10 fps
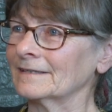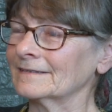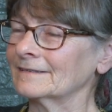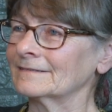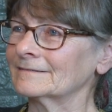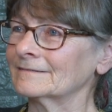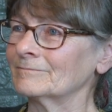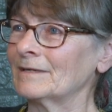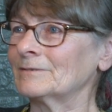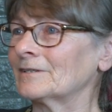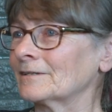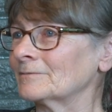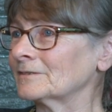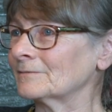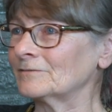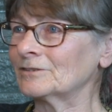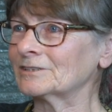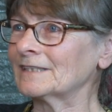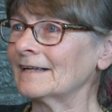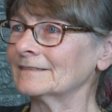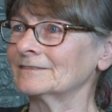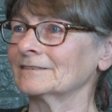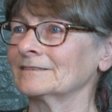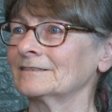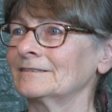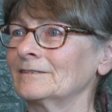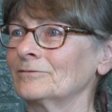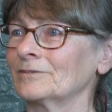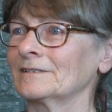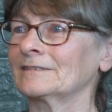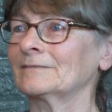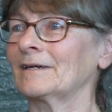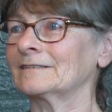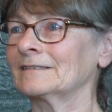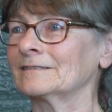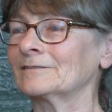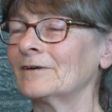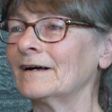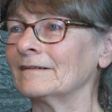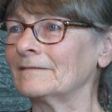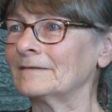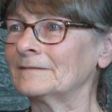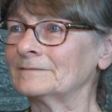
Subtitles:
Like, maybe talk about some of your challenges that you weren't expecting as well.